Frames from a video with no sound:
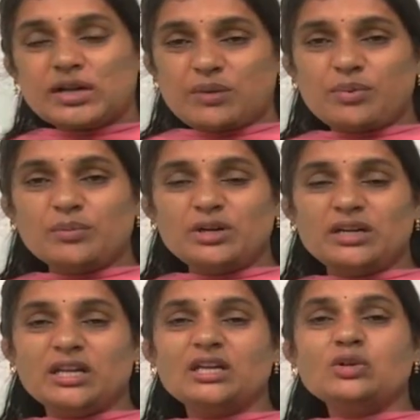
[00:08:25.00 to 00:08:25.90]

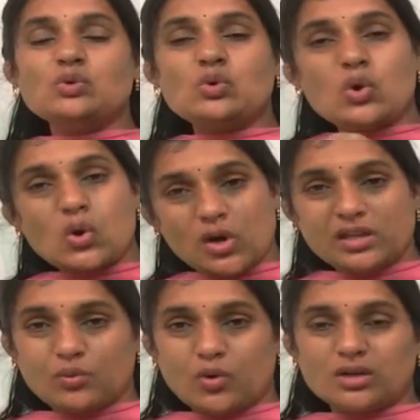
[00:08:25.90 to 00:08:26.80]
capability to
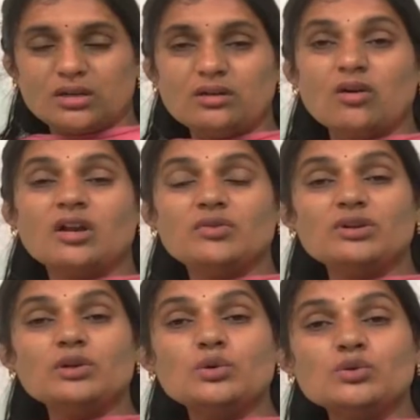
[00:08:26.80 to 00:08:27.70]
hold the water, or if
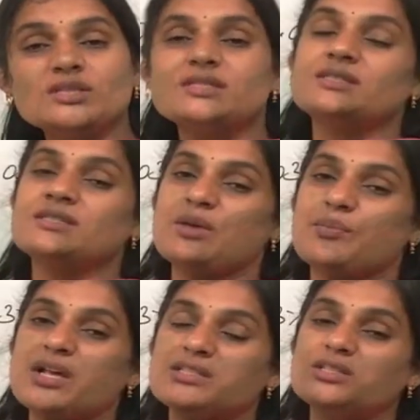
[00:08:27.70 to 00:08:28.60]
it loses its
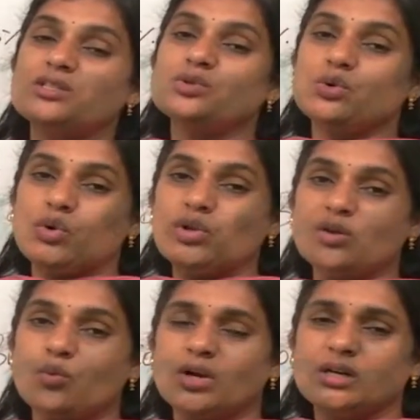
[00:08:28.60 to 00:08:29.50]
capacity to hold
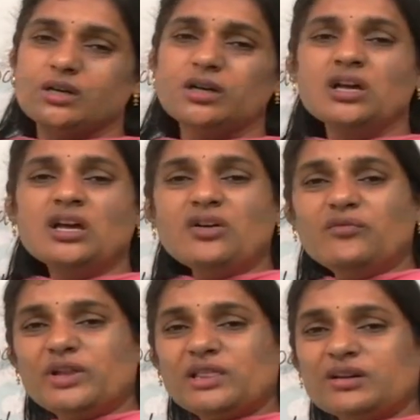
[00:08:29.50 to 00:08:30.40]
the water,
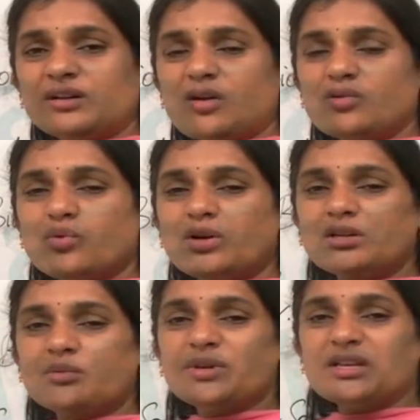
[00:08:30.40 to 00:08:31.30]
will the
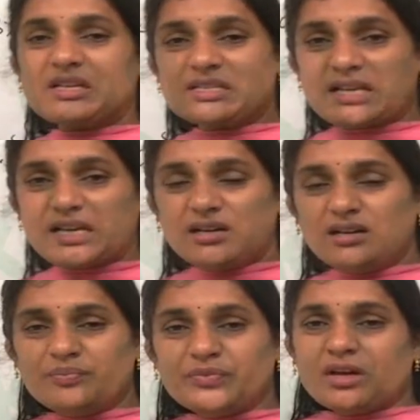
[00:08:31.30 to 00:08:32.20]
groundwater be
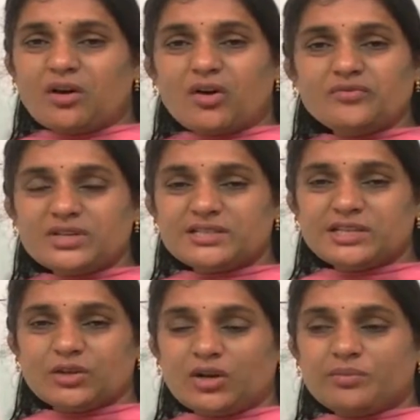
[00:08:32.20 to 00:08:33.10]
recycled?
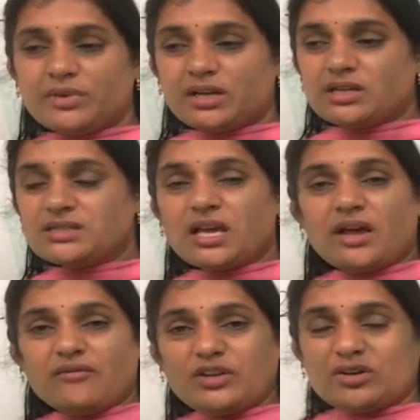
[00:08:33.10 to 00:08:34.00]
Obviously not, because
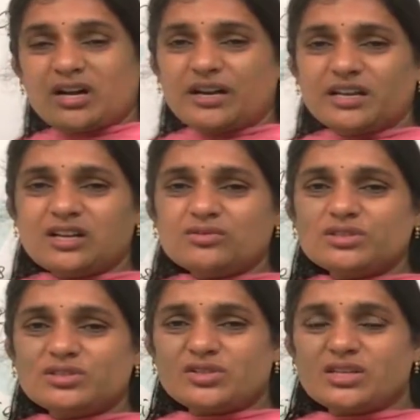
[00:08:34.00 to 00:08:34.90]
when you're cutting down
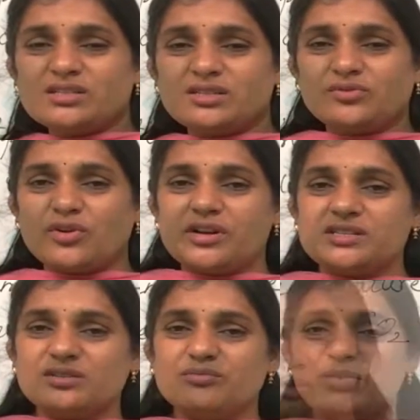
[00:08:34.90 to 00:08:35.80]
the trees and forests and